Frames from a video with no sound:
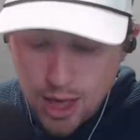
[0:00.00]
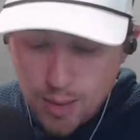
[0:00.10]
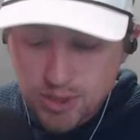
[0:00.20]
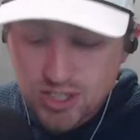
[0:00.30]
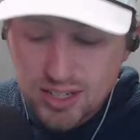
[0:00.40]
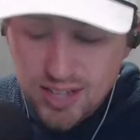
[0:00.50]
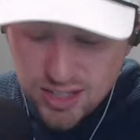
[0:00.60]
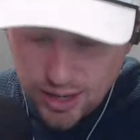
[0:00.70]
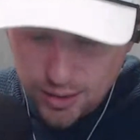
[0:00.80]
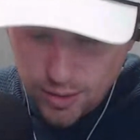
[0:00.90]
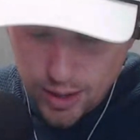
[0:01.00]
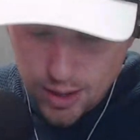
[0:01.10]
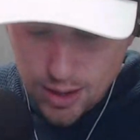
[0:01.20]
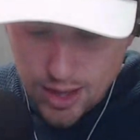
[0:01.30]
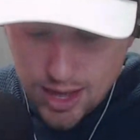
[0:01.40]
But statistically,
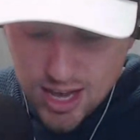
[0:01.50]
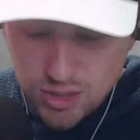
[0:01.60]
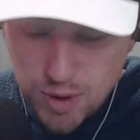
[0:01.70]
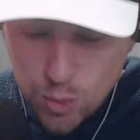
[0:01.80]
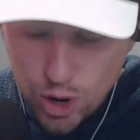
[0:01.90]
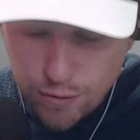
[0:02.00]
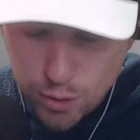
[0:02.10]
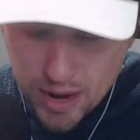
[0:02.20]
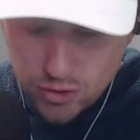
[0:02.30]
he has been one of your best